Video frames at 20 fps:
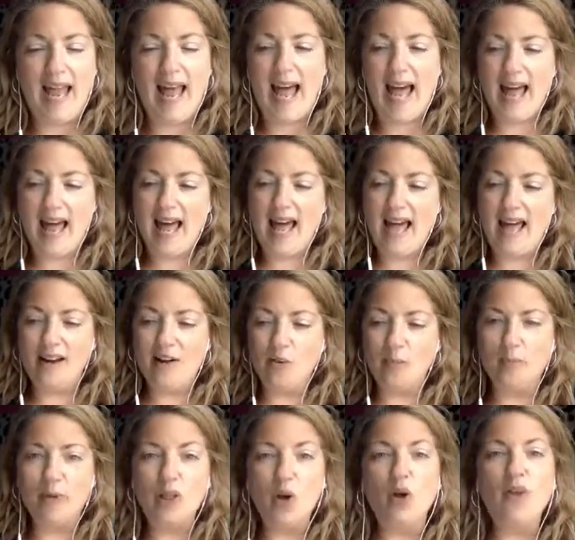
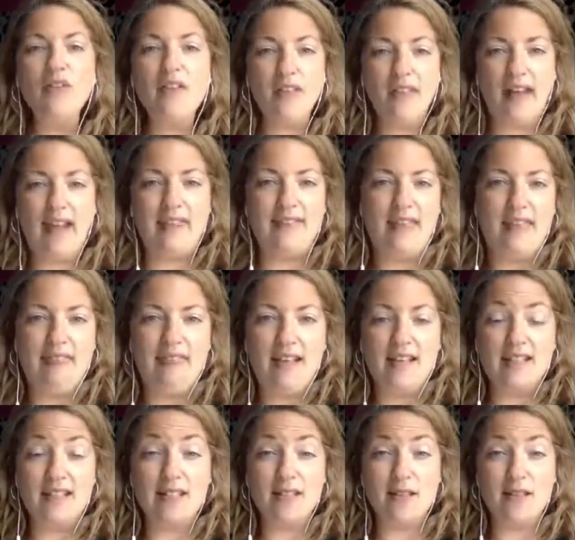And beyond that, then
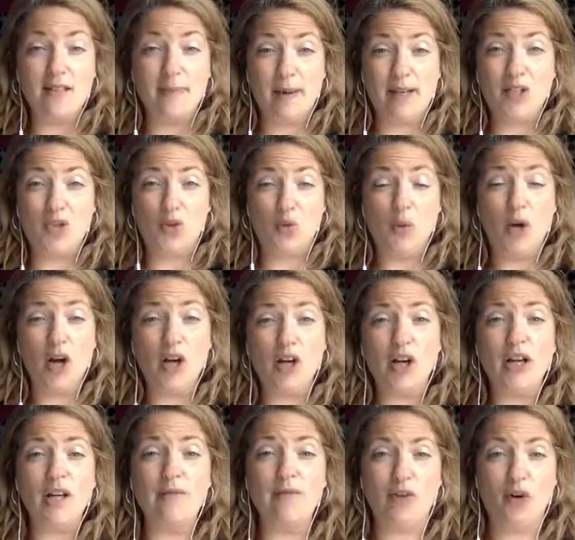there's some extra work
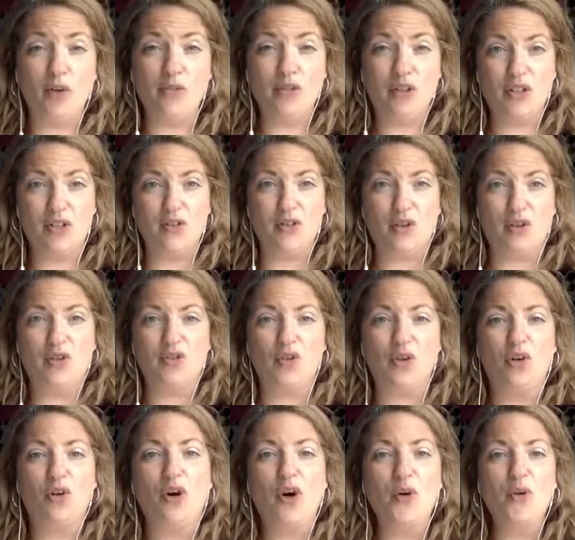involved because you've got to
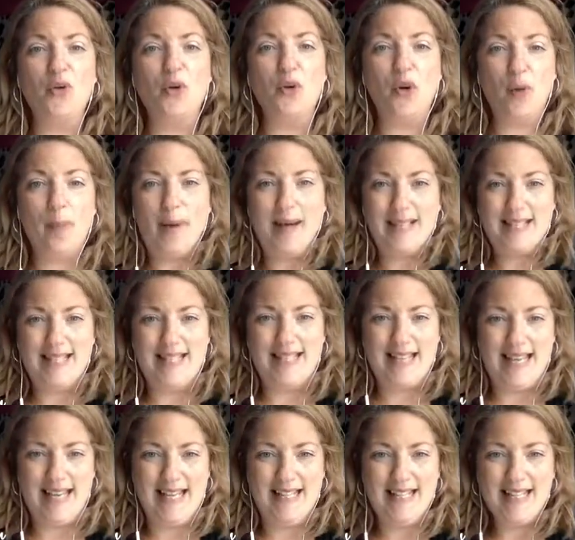grow your
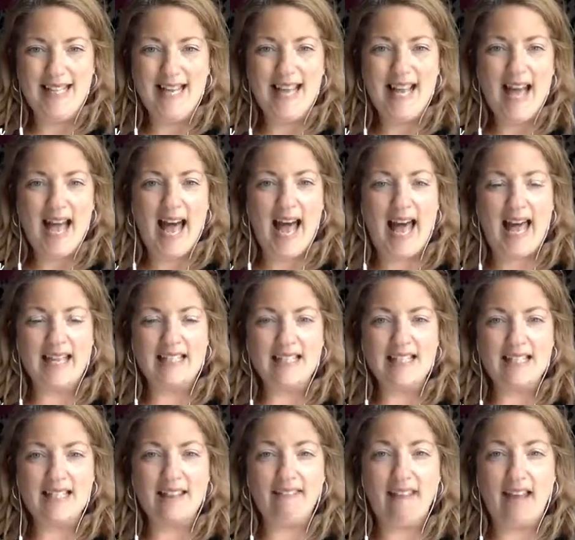capacity.
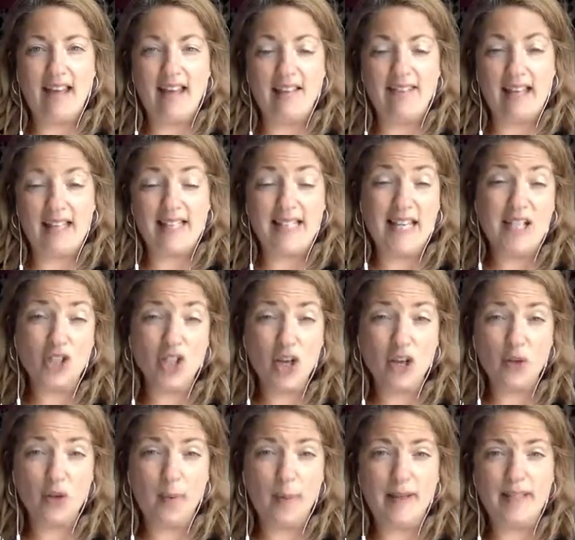And that's
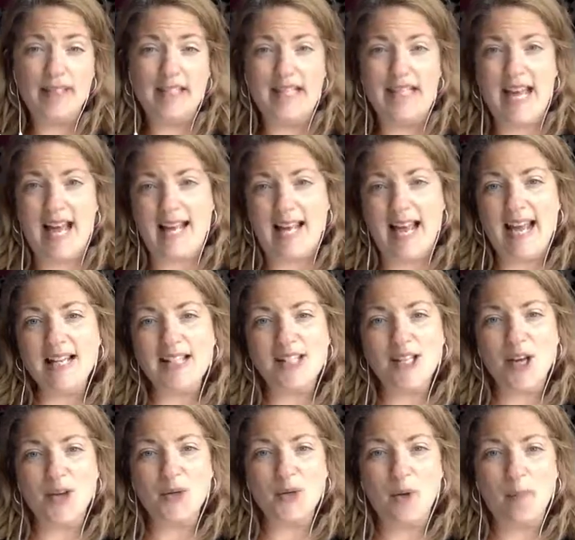internal capacity and
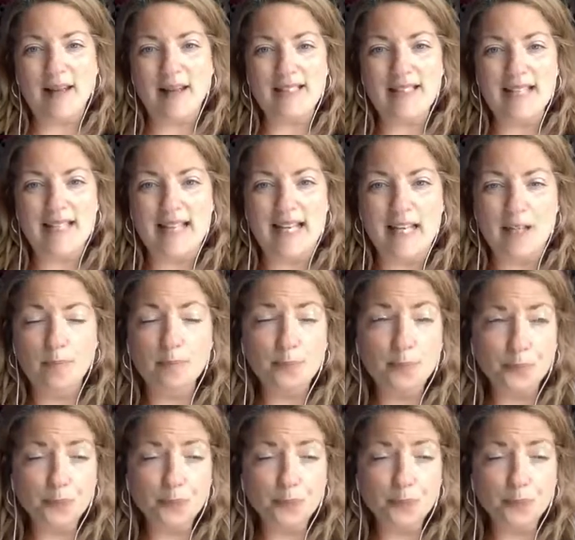external capacity.